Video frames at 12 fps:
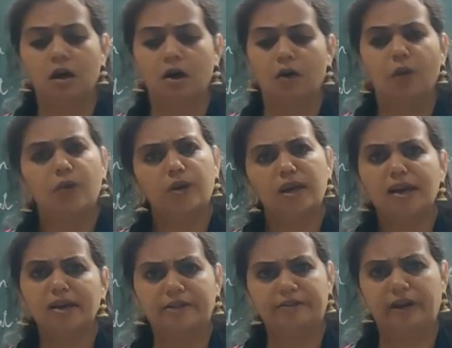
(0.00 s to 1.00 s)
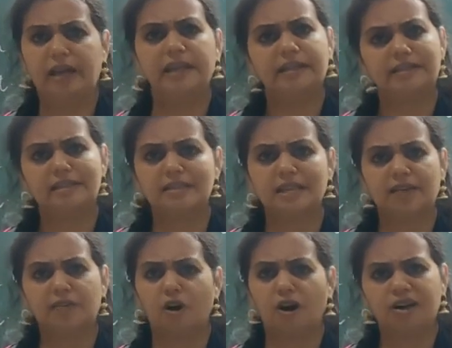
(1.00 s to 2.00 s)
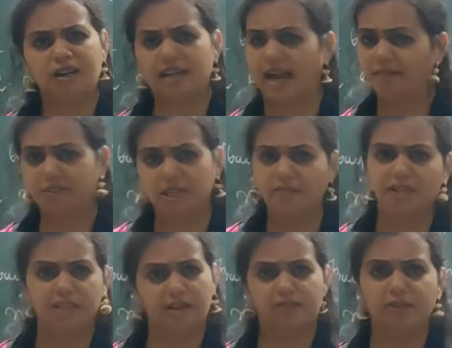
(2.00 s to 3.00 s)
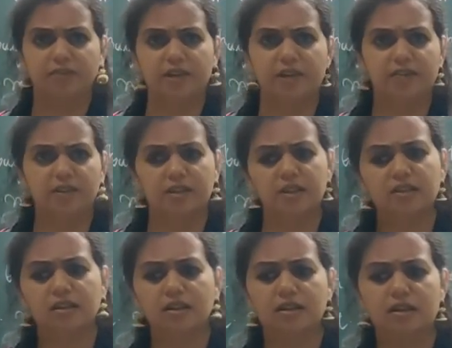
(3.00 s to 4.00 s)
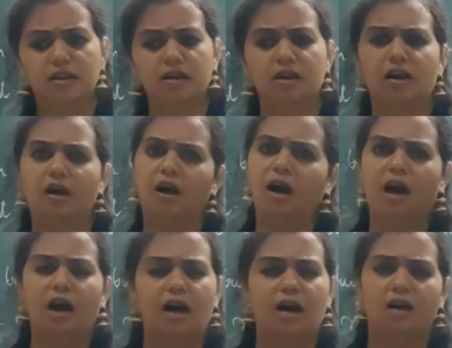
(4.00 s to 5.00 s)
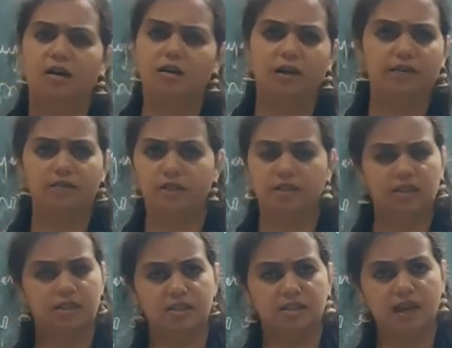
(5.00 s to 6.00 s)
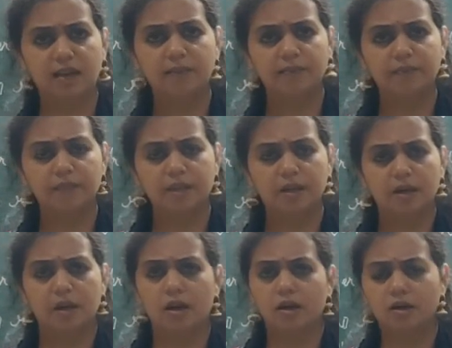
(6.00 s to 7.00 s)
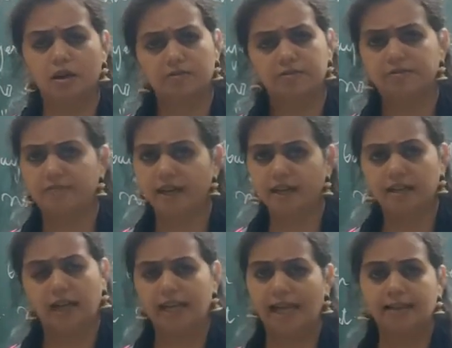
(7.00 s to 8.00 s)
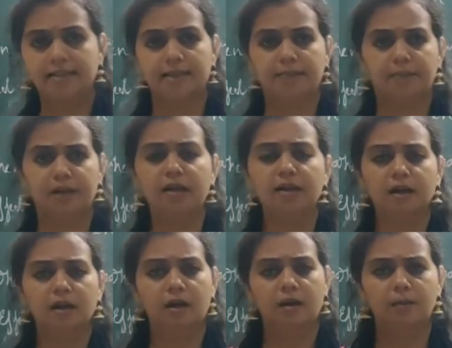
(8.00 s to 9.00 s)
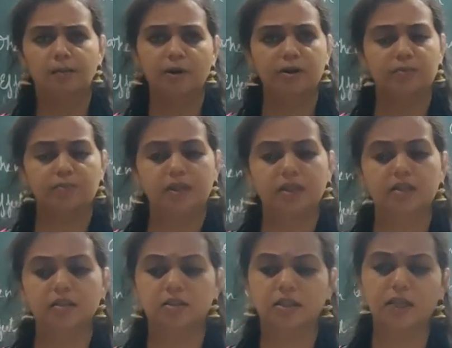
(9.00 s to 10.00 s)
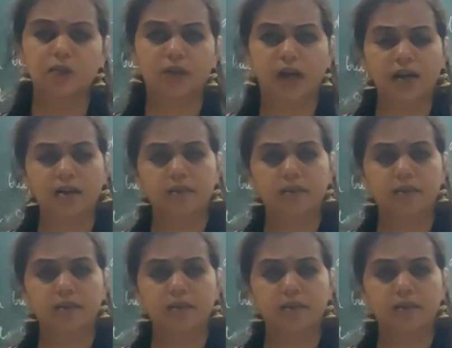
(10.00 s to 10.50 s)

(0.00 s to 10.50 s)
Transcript: okay, fine, since I have got it, I have delivered, I have given everything, everything is done. Now fine, I'll accept it, but please see to that,